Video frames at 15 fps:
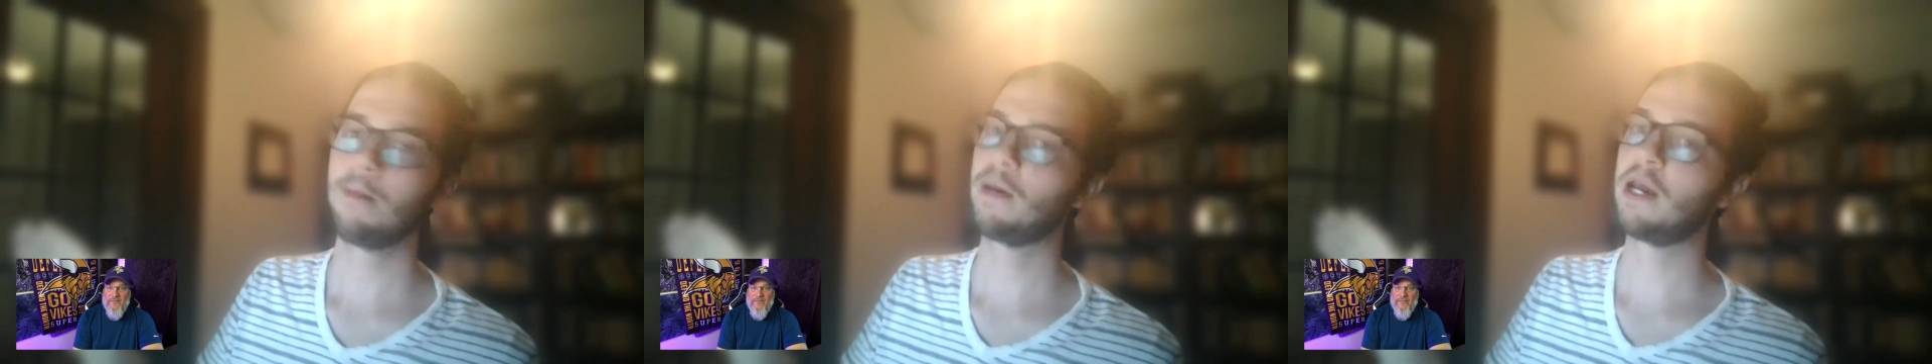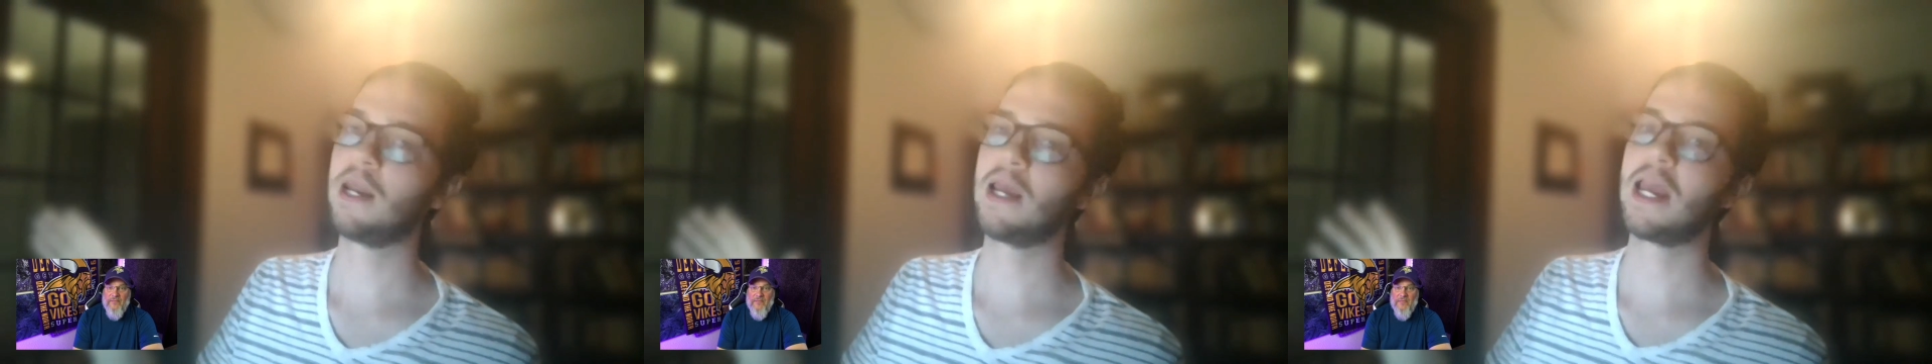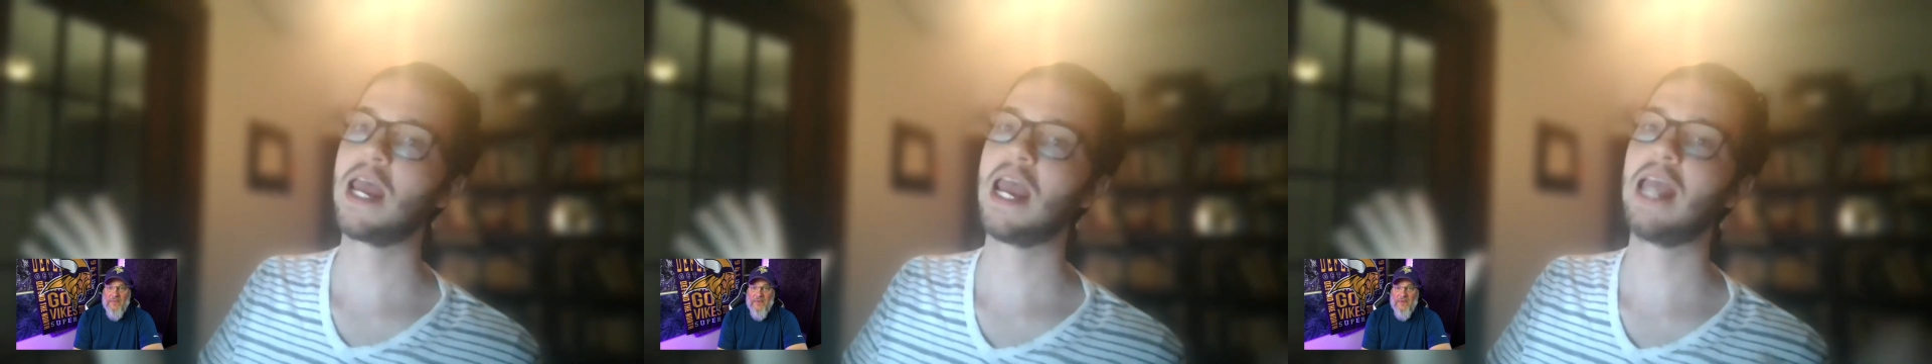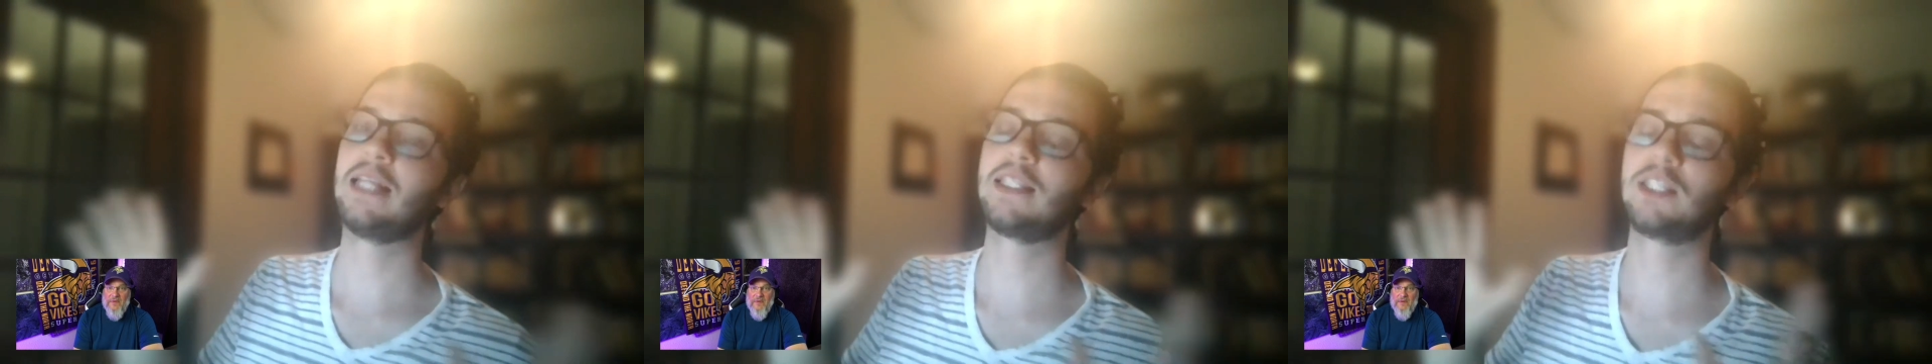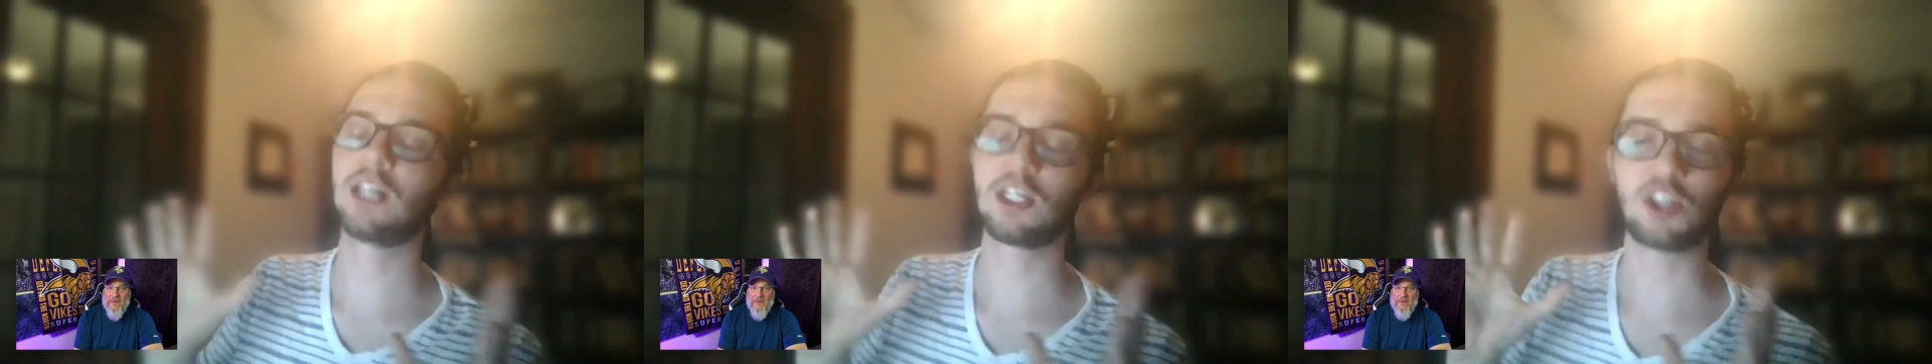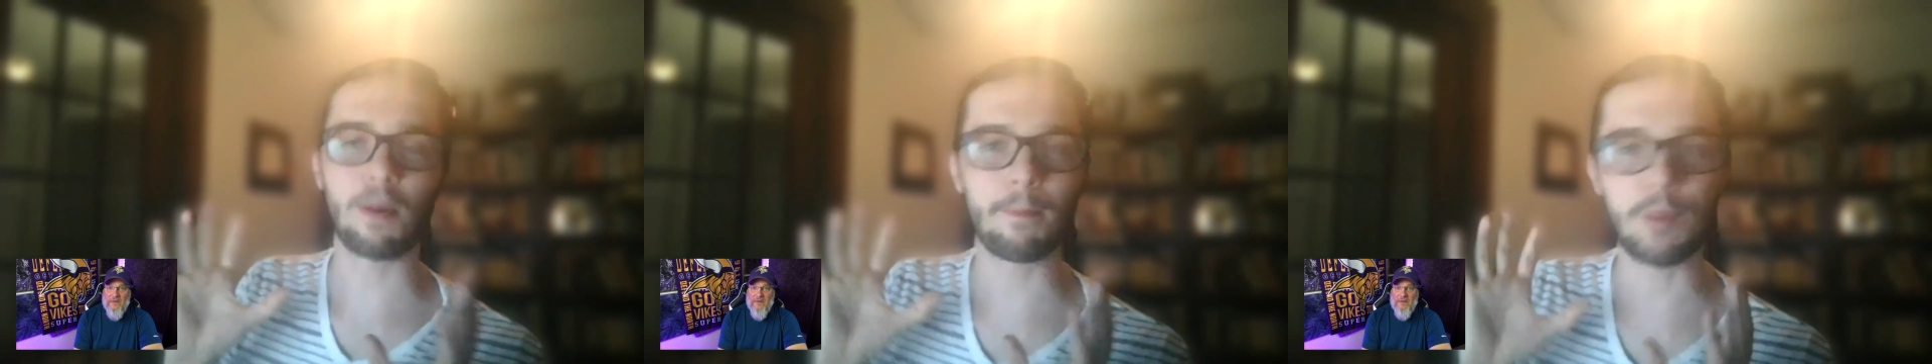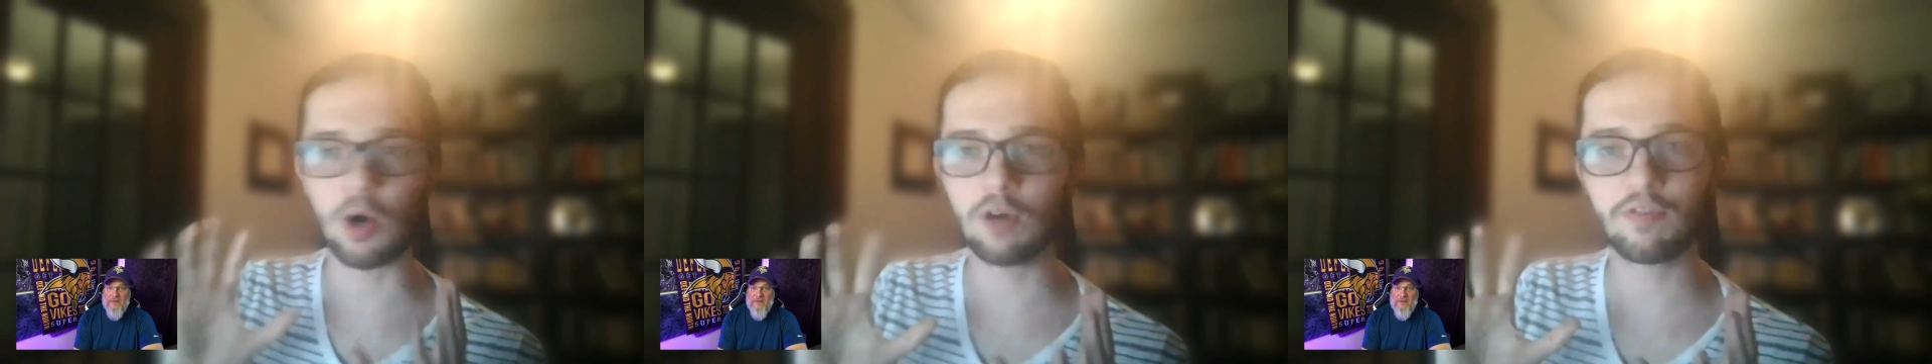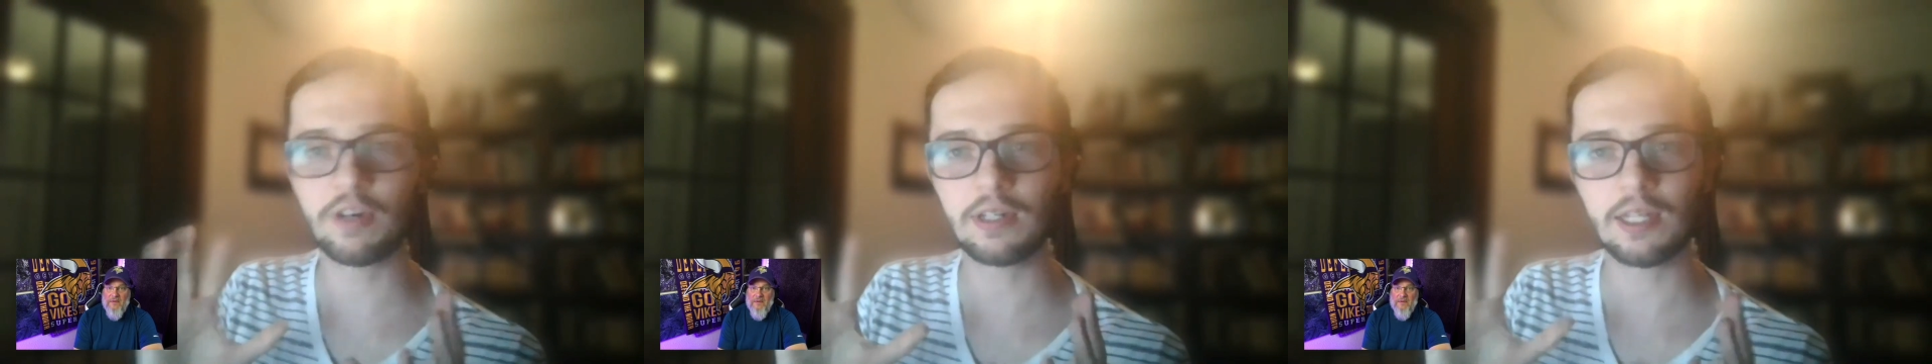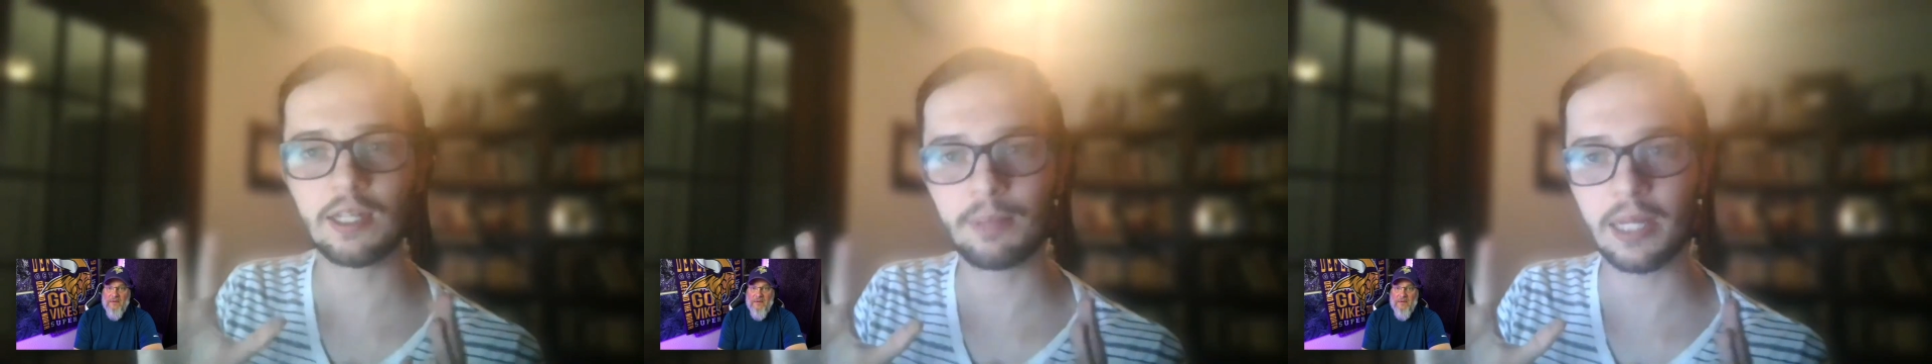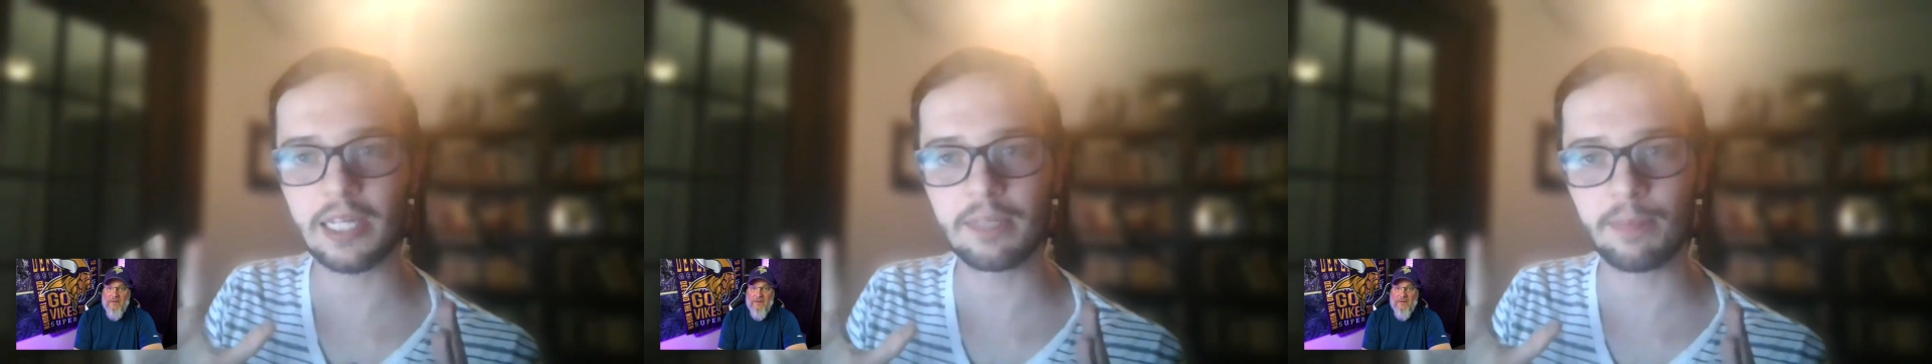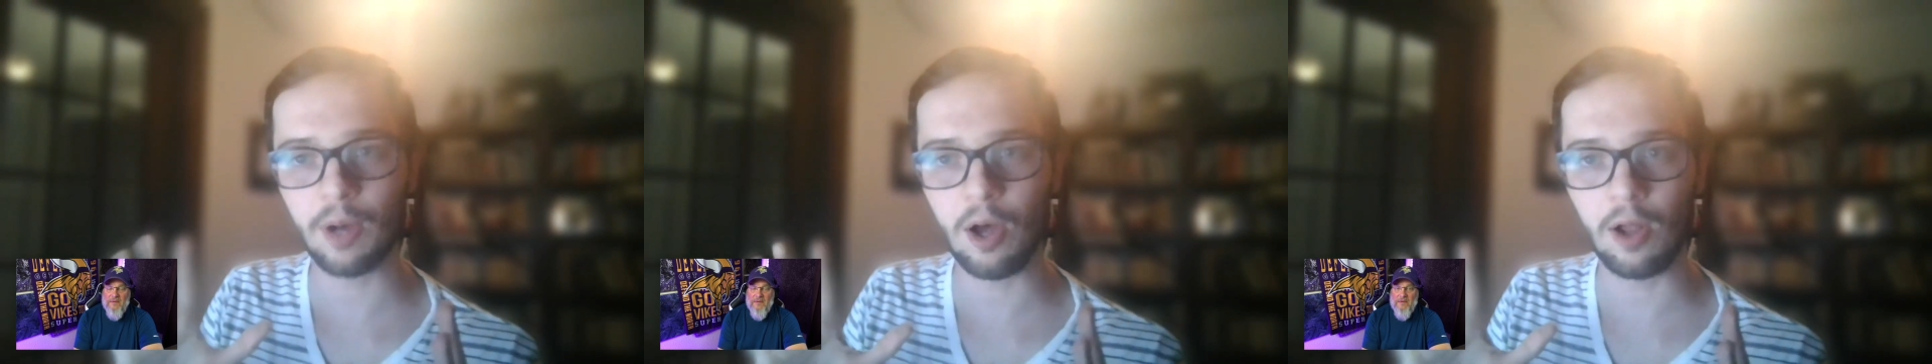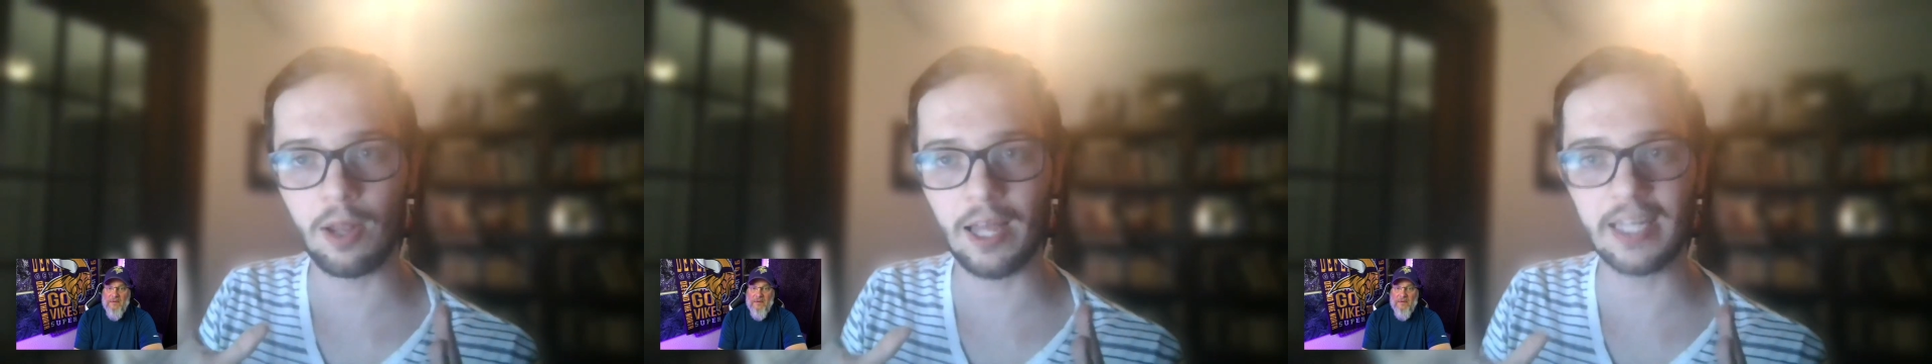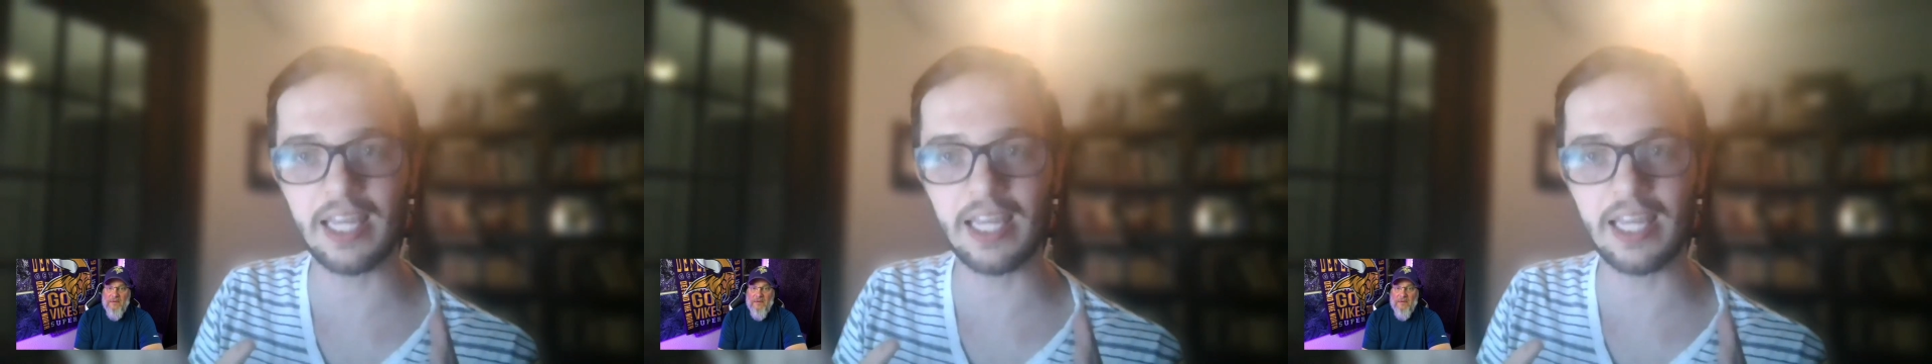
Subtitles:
But it's such a perfectly placed ball.